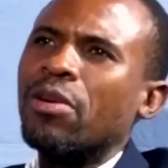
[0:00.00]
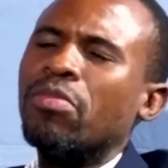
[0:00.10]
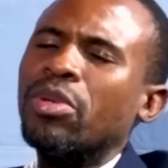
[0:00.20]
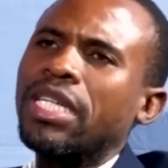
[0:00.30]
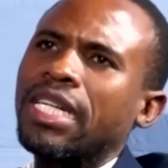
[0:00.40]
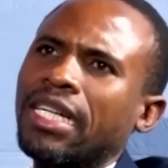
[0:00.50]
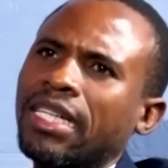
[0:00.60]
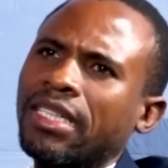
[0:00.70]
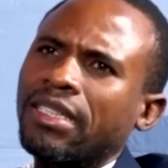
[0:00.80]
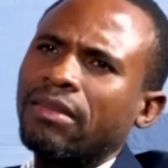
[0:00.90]
book
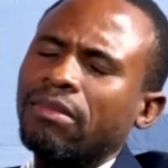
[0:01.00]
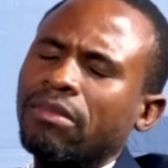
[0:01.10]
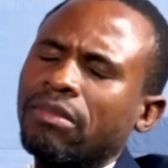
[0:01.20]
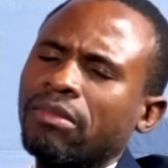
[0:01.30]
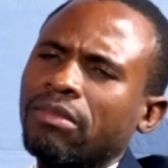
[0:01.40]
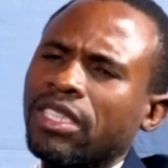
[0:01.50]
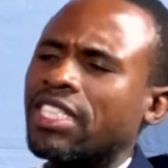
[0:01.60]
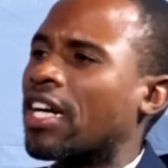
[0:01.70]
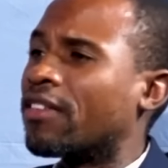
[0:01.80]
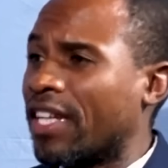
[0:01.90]

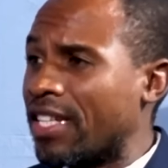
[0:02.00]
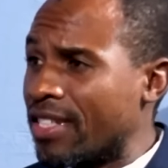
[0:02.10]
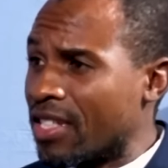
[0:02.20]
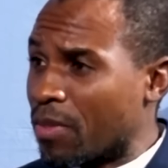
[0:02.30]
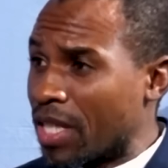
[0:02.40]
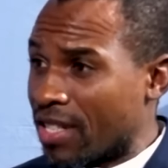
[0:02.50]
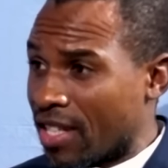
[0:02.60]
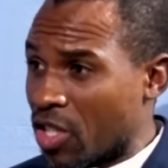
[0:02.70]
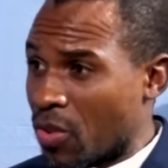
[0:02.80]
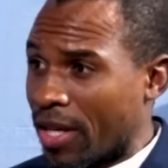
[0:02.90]
Desire of Ages, page
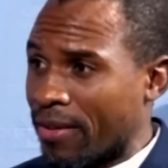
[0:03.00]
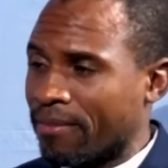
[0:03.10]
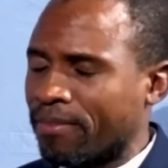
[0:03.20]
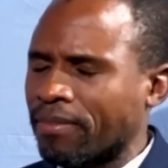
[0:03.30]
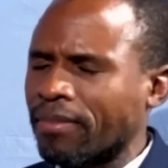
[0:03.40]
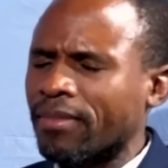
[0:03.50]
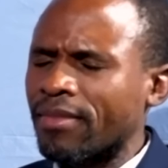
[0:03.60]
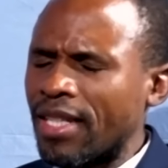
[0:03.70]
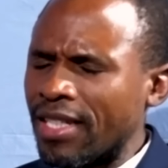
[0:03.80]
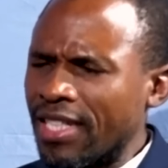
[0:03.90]
31,
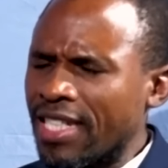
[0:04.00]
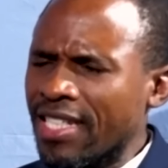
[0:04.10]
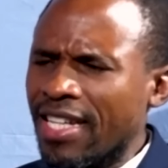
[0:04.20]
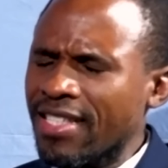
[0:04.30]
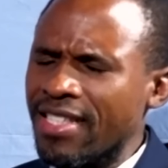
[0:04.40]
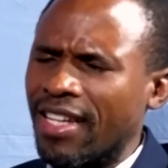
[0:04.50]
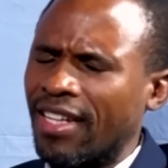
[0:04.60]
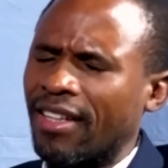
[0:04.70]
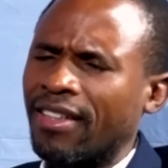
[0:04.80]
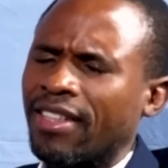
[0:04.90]
it says
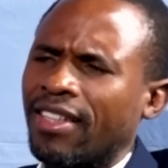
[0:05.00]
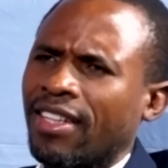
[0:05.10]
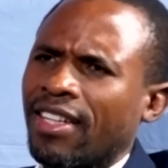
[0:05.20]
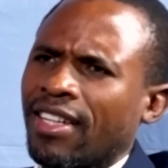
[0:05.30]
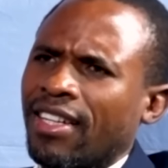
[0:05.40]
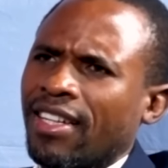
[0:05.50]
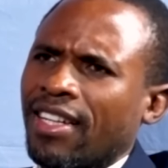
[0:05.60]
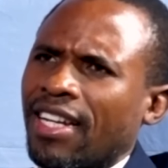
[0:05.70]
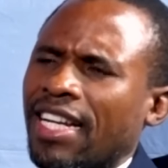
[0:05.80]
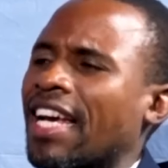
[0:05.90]
there,
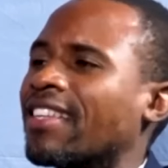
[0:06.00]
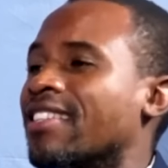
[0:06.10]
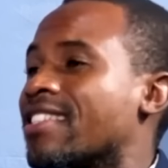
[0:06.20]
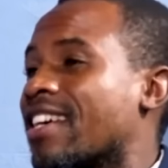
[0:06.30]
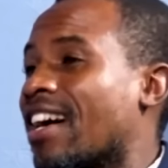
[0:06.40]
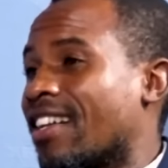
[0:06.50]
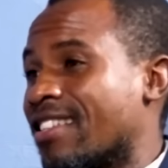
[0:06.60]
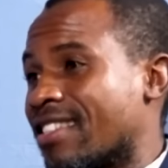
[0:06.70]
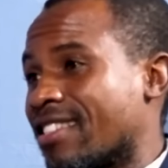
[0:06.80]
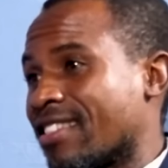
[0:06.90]
like the
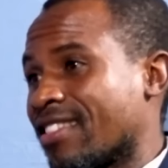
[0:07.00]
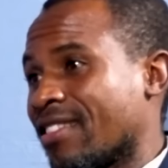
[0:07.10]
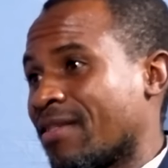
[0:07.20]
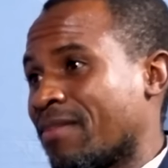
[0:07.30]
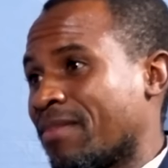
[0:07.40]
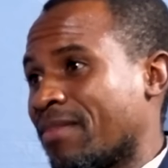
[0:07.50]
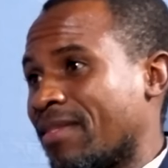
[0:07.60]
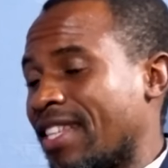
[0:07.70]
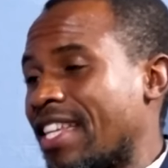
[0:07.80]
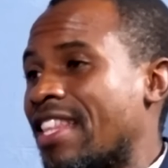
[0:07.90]
stars
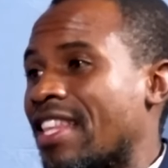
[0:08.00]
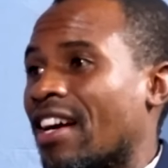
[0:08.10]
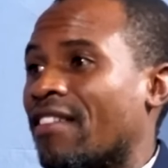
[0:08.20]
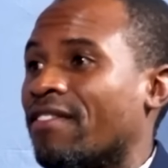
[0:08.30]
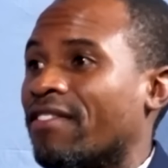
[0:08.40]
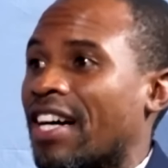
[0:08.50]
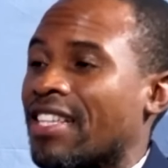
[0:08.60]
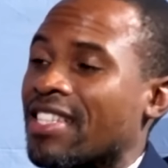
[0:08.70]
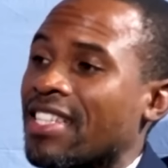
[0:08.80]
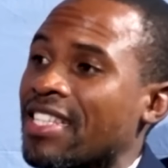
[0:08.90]
in their
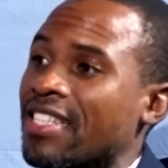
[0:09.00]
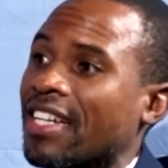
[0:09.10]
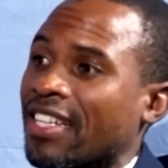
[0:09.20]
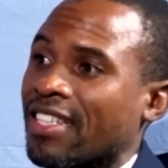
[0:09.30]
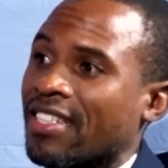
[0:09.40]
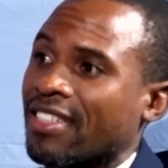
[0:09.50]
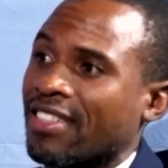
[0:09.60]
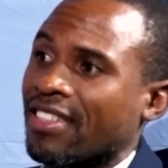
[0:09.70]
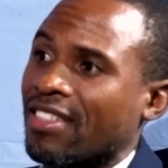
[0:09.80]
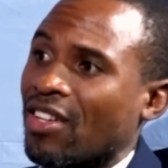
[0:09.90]
vast circuit
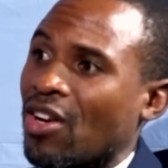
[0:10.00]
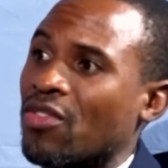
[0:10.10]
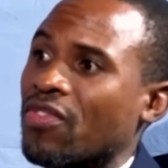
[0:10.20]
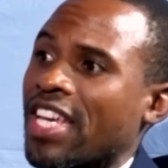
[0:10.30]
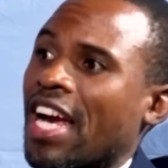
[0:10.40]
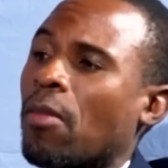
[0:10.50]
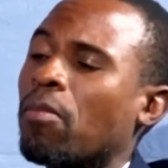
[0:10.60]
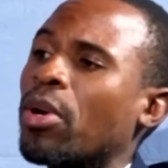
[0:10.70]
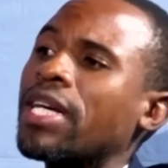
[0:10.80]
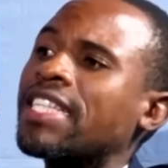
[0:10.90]
of their
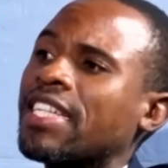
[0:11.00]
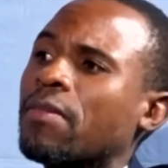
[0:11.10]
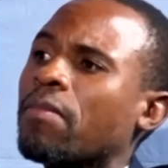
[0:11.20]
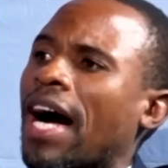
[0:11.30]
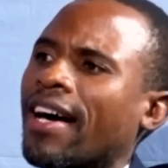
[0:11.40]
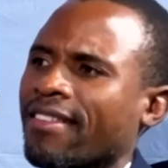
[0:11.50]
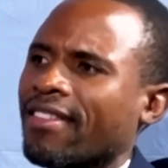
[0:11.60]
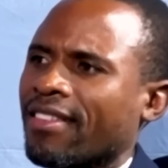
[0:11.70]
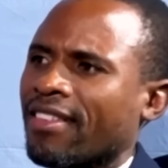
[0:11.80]
appointed path,